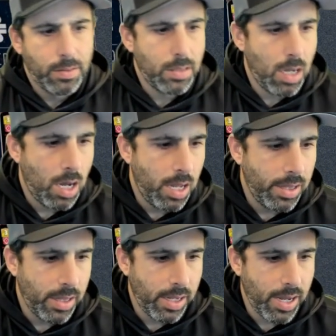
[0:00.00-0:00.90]

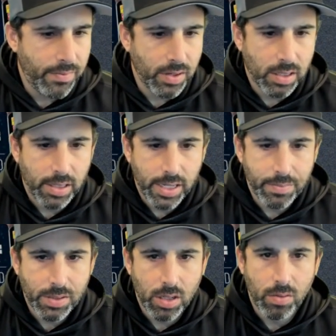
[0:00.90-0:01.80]
And they have to claim.
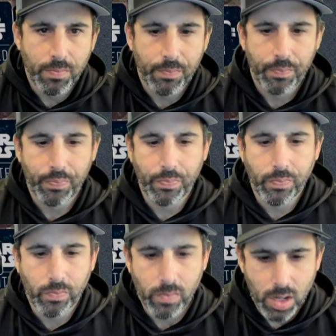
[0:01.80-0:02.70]
So
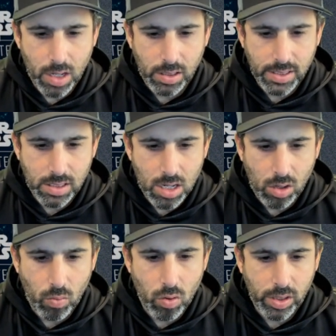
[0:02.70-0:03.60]
the Let's Call It
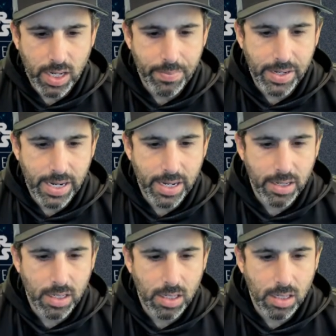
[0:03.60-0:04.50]
War came in
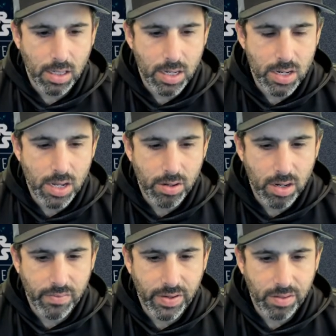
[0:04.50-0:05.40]
handy. Another
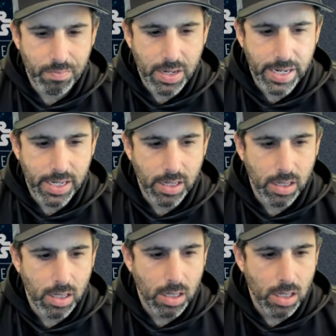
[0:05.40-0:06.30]
Unveiled Might.
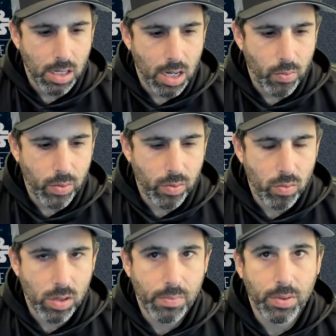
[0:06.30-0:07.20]
We will
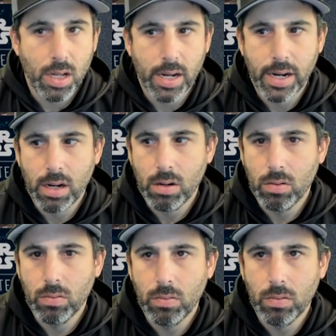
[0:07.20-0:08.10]
want to plot out,
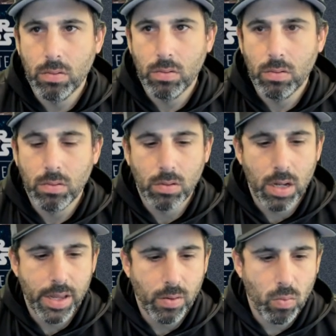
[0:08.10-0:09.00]
I
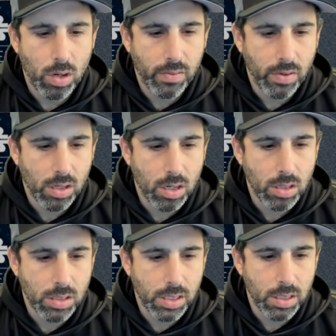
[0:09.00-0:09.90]
think, one of our
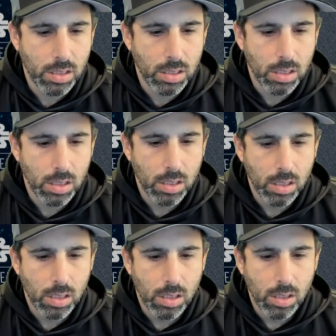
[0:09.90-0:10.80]
cards here.
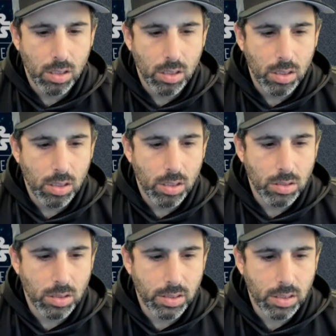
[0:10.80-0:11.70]

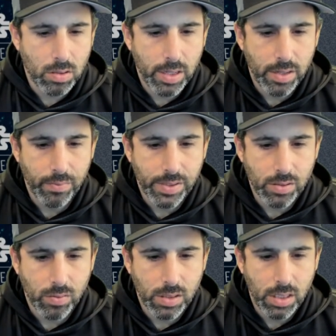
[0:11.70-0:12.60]
So let's go ahead and
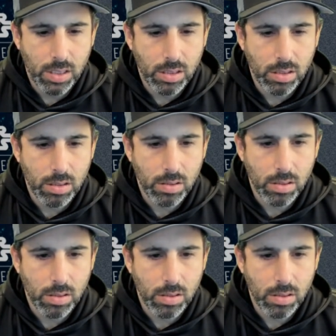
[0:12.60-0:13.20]
resource here.